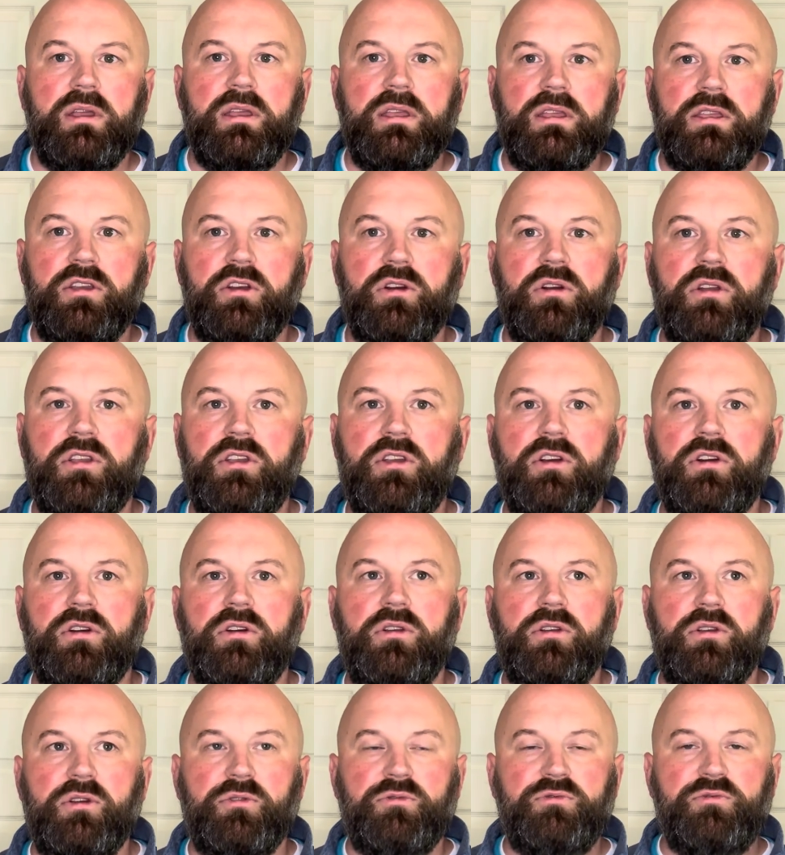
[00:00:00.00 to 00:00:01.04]

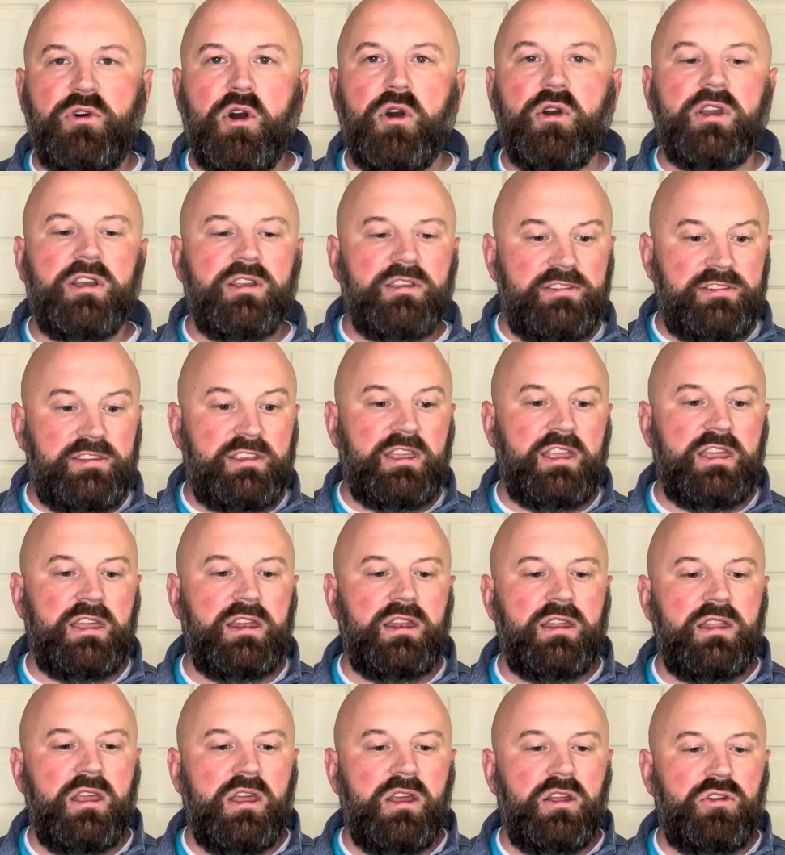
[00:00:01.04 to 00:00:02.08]
You're focusing
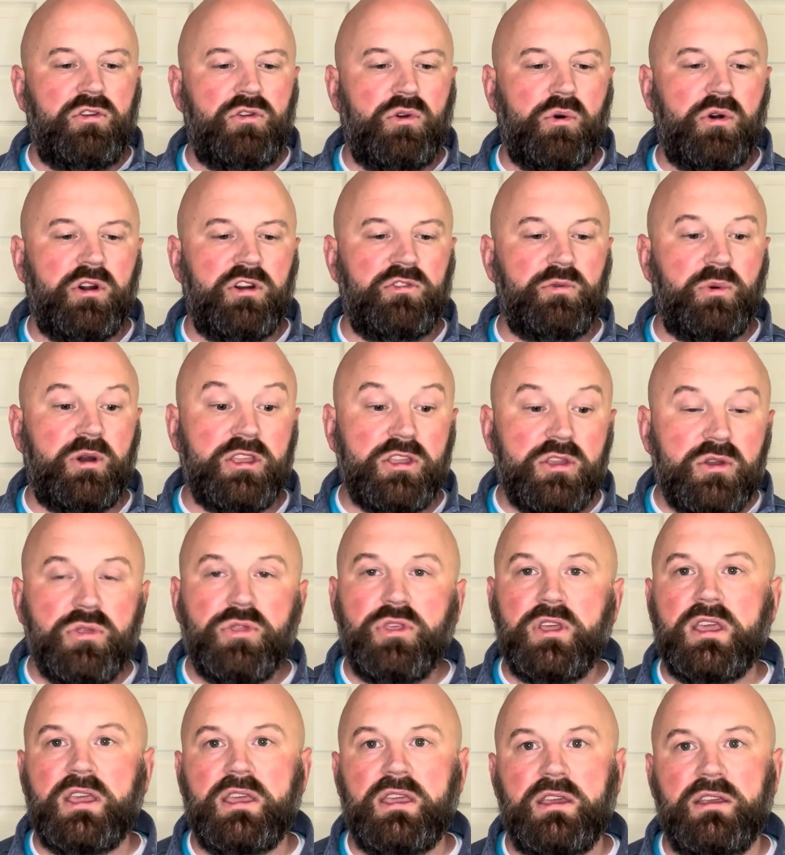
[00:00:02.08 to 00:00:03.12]
it towards what you
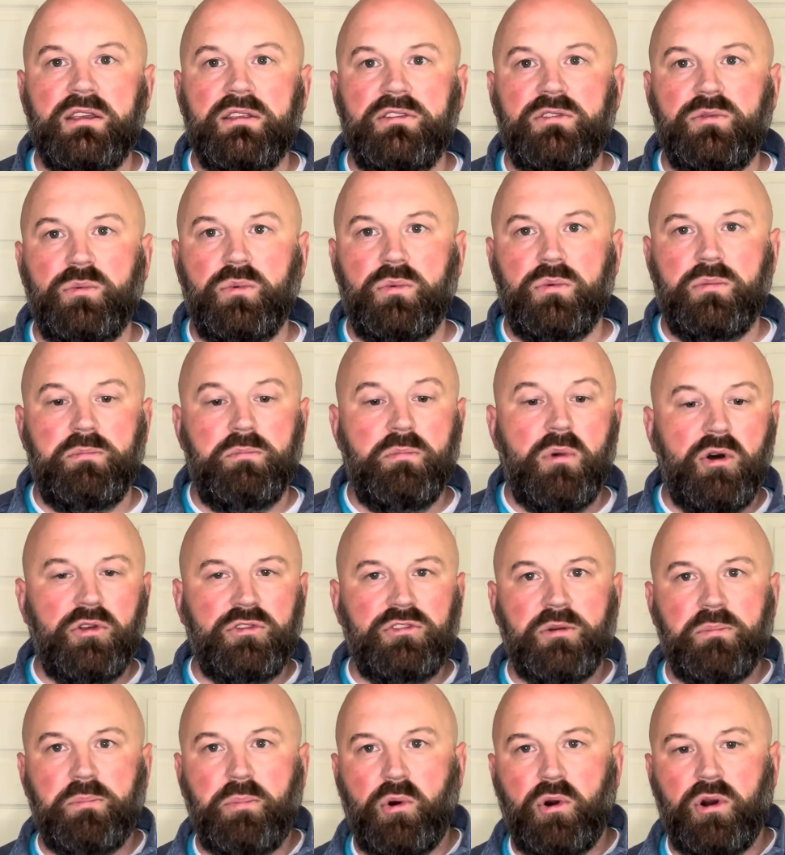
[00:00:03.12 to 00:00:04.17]
think is
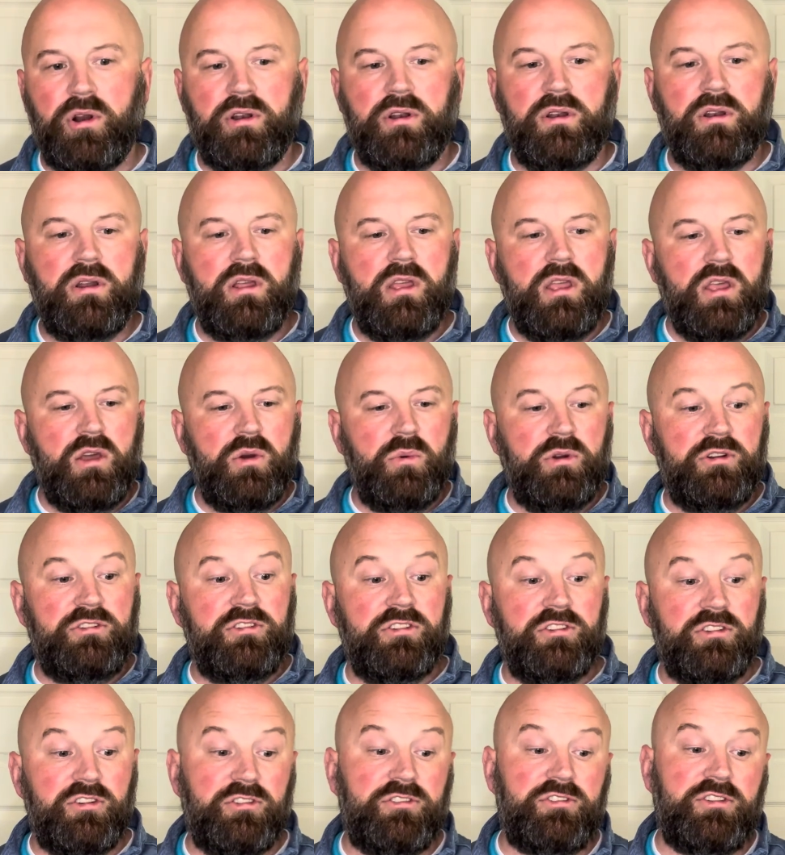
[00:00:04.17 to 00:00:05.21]
most important, which
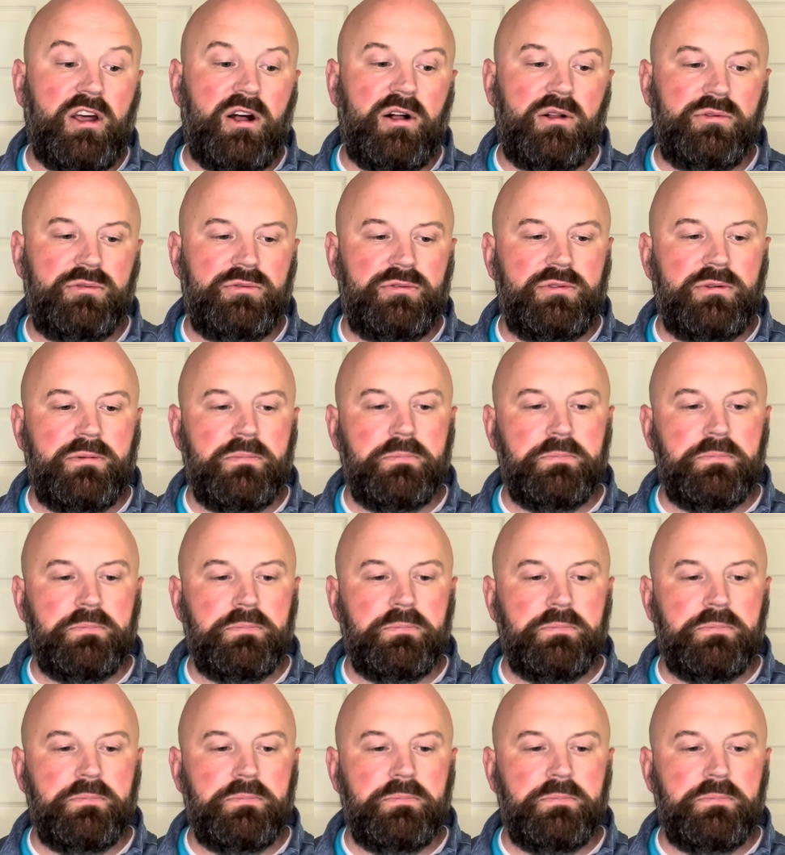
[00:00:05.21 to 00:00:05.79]
is yourself.